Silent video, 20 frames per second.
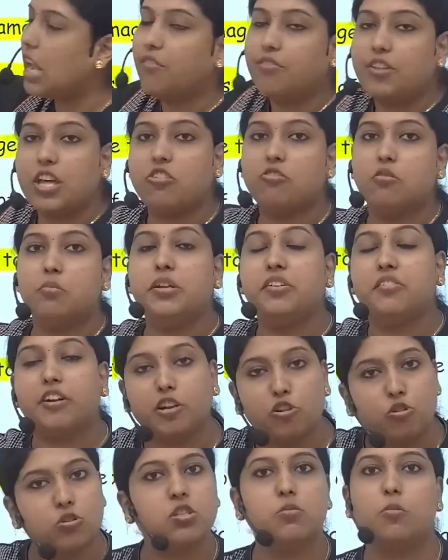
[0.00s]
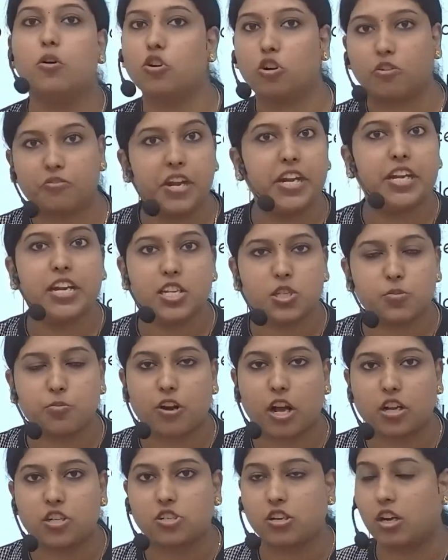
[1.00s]
there will be reduced amount of ADH
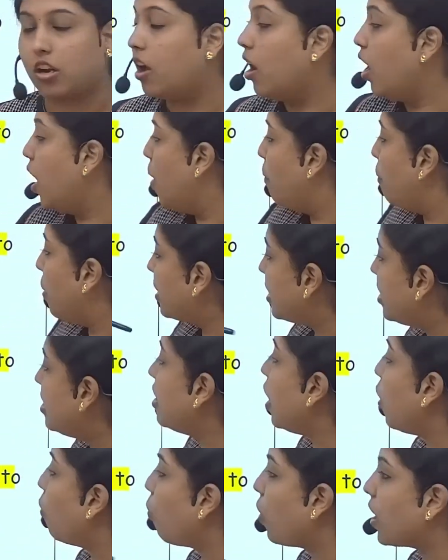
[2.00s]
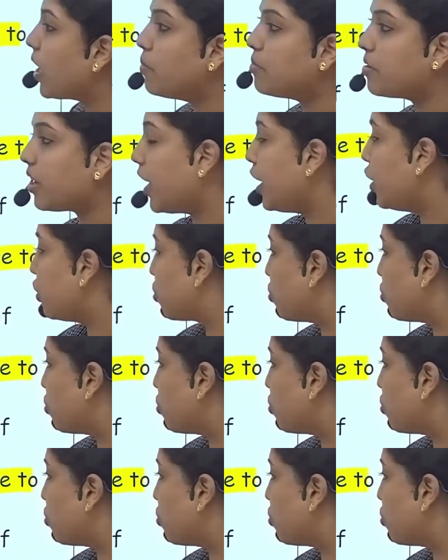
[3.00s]
production. But here what I'm trying to